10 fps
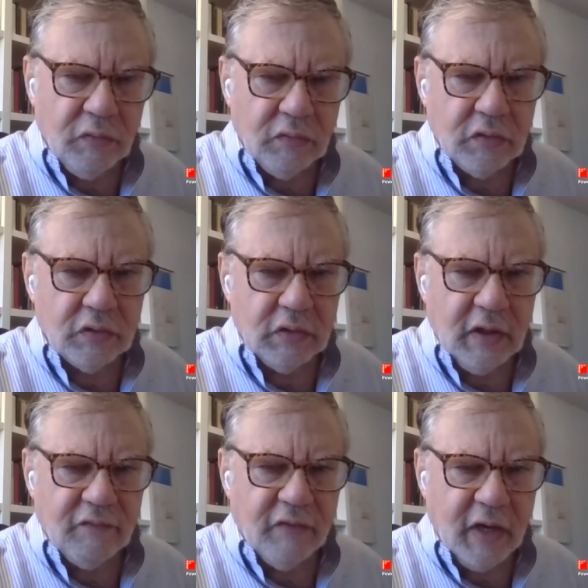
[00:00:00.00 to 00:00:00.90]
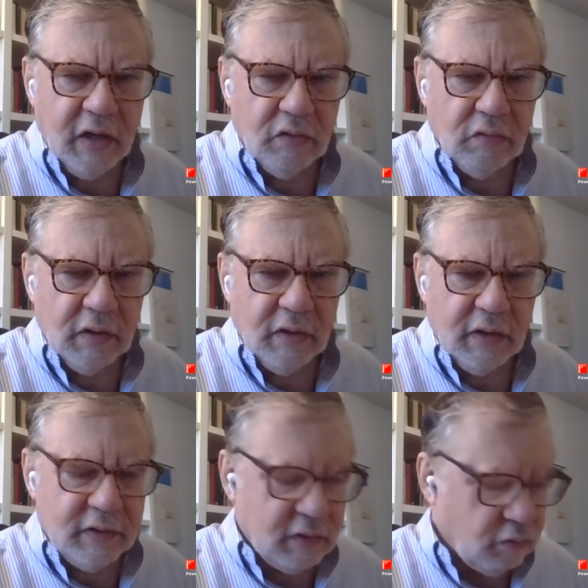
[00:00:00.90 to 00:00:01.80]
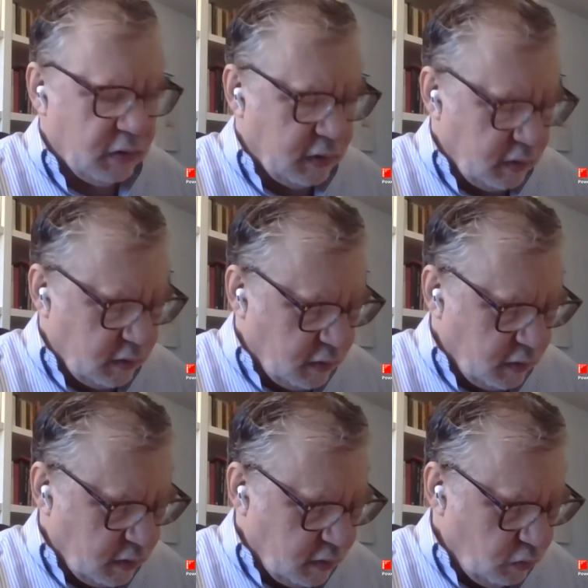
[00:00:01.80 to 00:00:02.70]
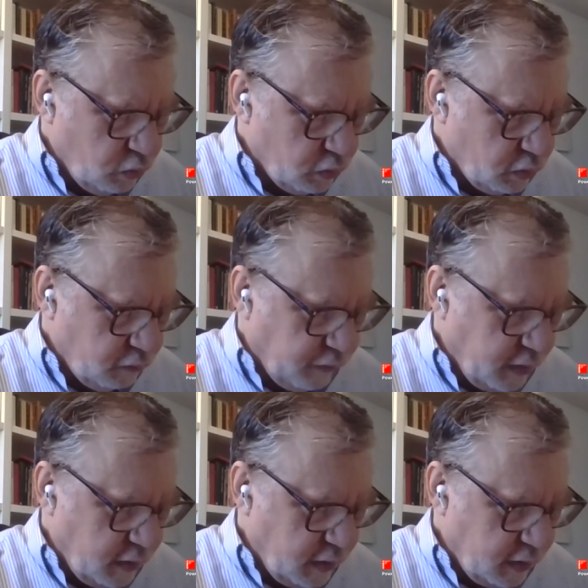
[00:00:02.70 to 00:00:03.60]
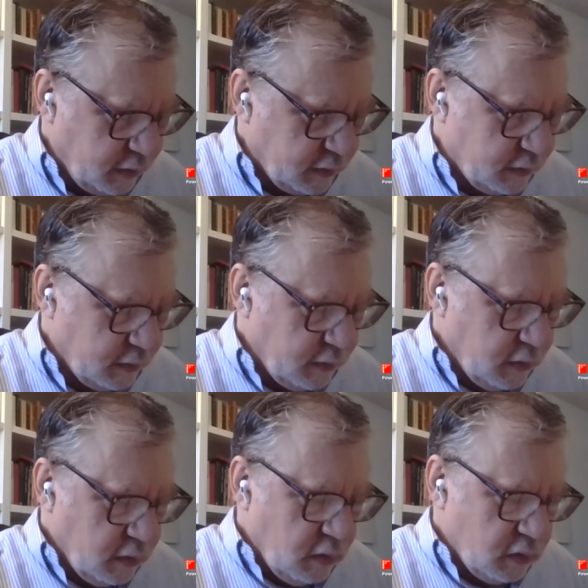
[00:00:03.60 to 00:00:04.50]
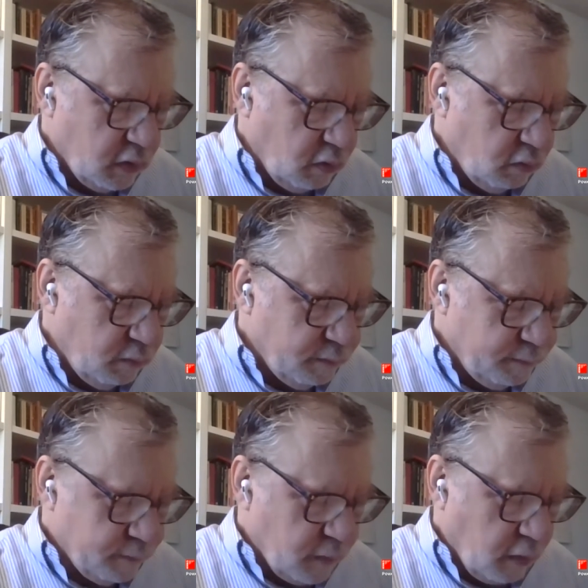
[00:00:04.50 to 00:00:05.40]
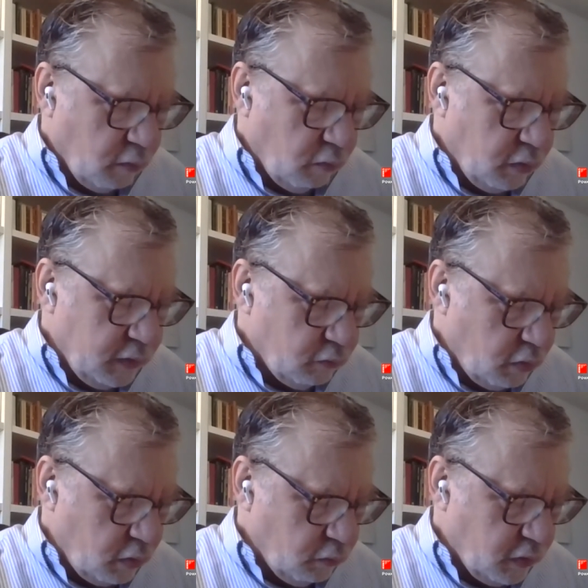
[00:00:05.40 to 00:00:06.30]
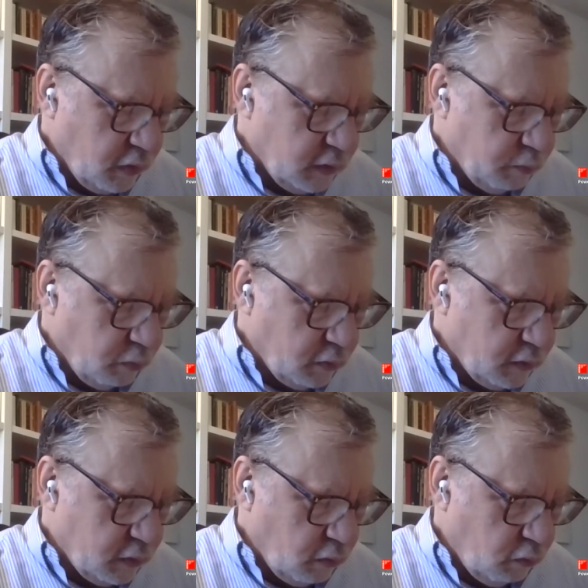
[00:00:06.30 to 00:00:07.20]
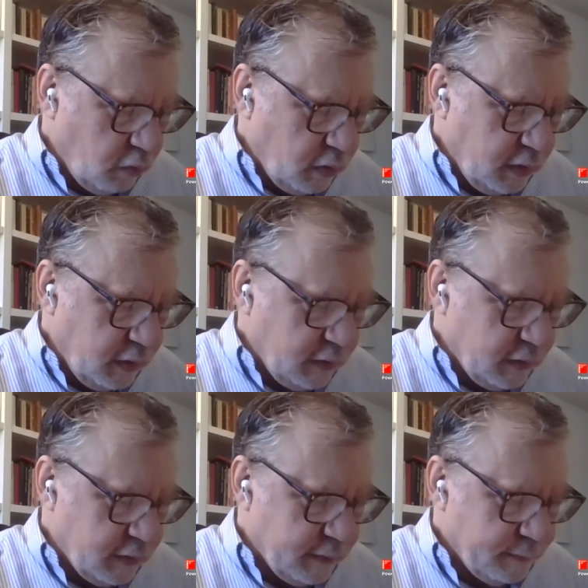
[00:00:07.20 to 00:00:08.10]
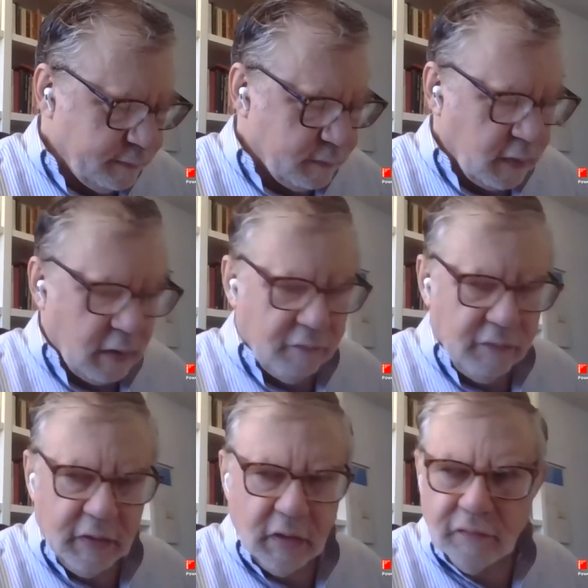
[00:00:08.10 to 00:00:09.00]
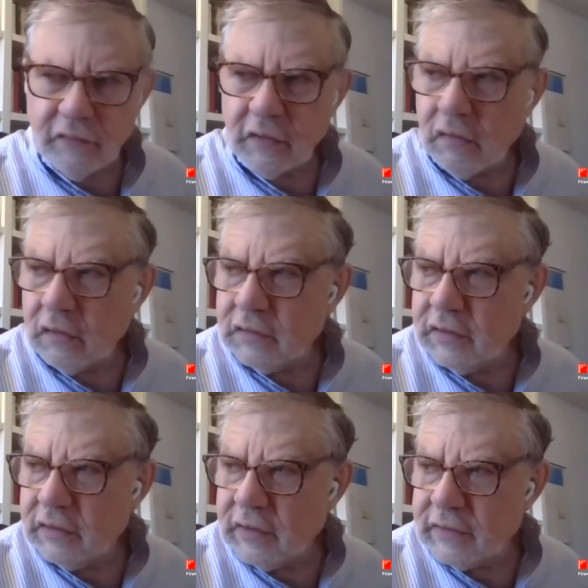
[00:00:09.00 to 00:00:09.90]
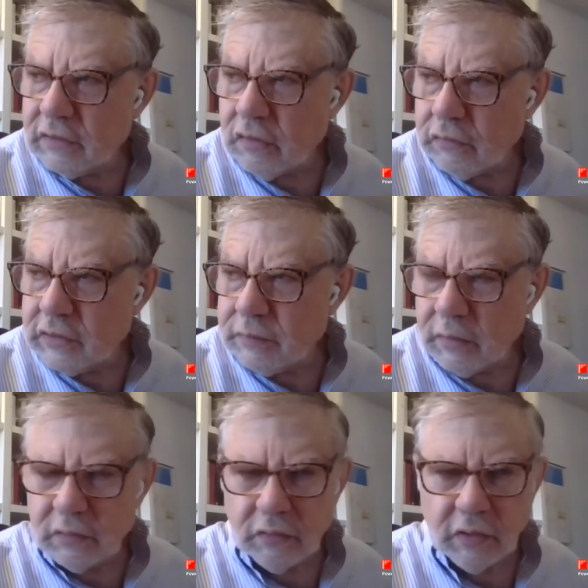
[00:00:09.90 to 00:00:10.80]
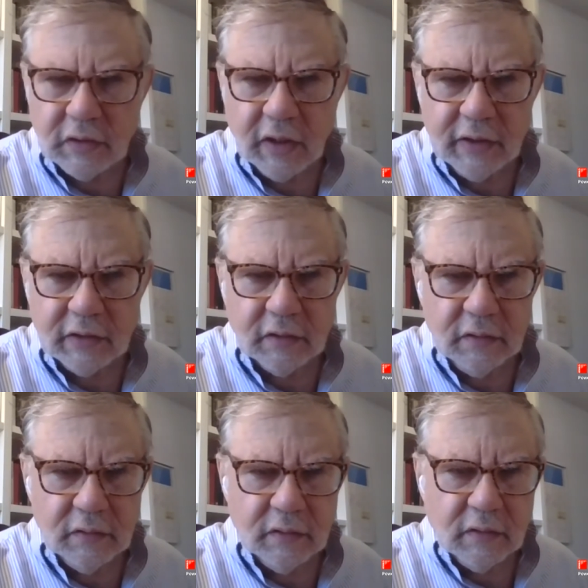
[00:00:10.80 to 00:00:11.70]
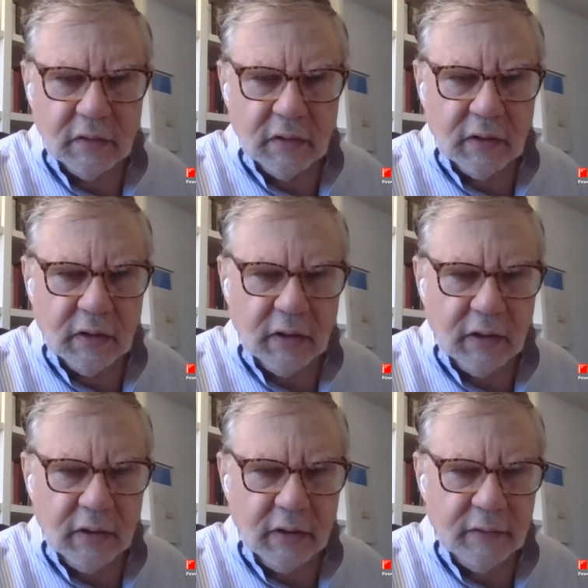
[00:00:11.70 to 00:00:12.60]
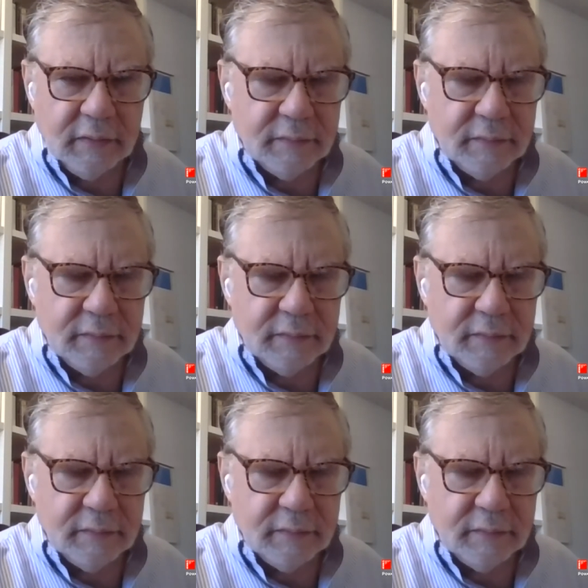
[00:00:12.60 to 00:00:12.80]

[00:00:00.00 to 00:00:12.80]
a book, should have value. And that's where the usual failing is. So, what is wrong with these books? So, one is very often the content doesn't correspond to the title. Uh,